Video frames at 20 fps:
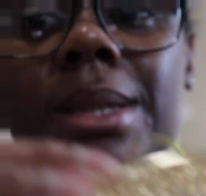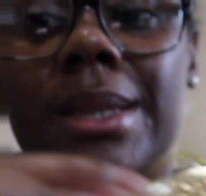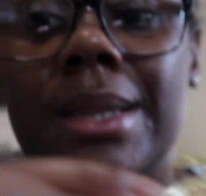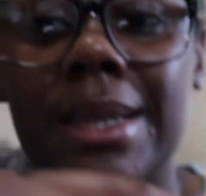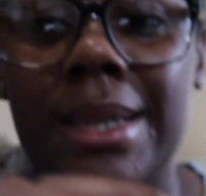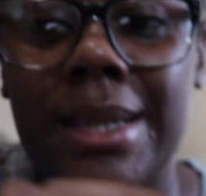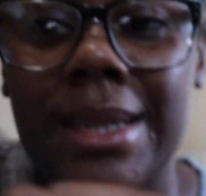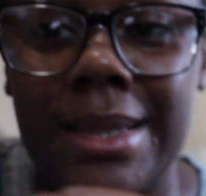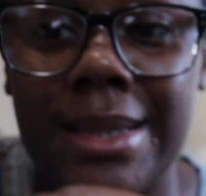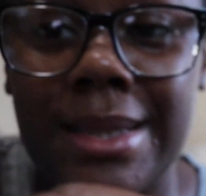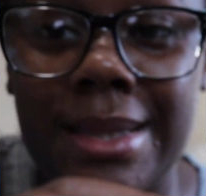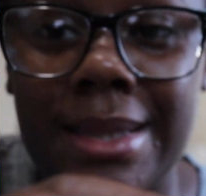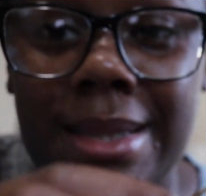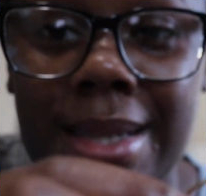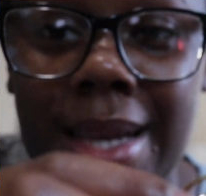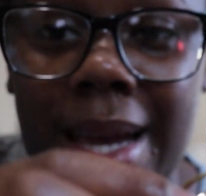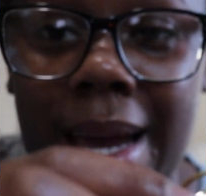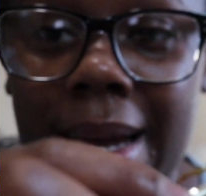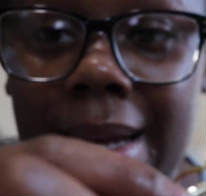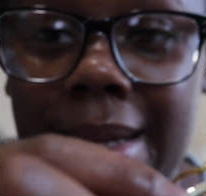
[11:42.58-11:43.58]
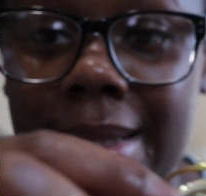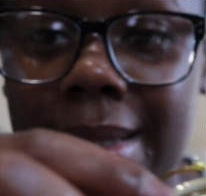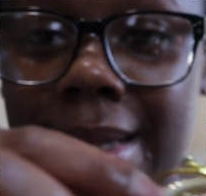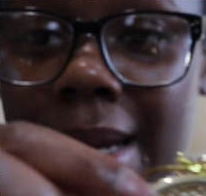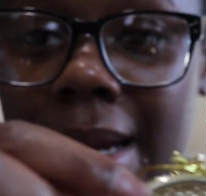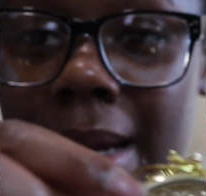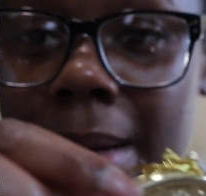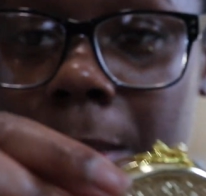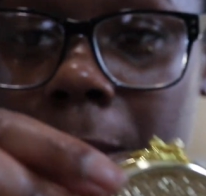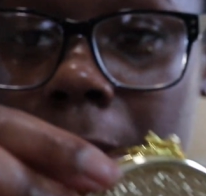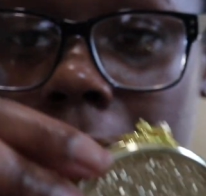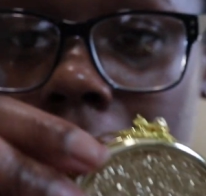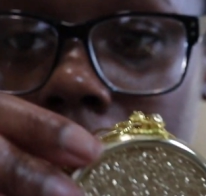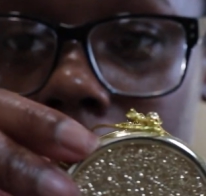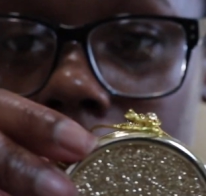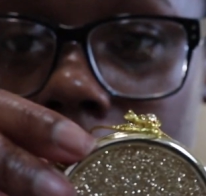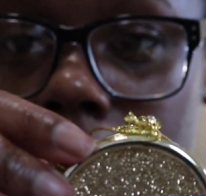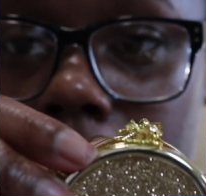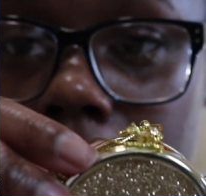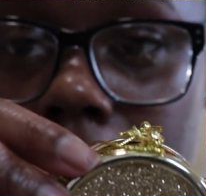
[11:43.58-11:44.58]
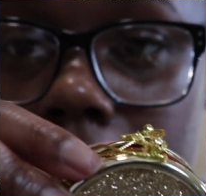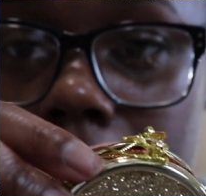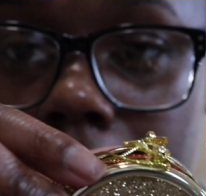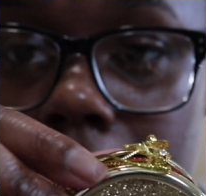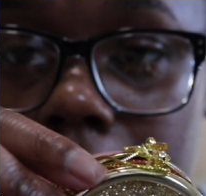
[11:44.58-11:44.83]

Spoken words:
the exact same color.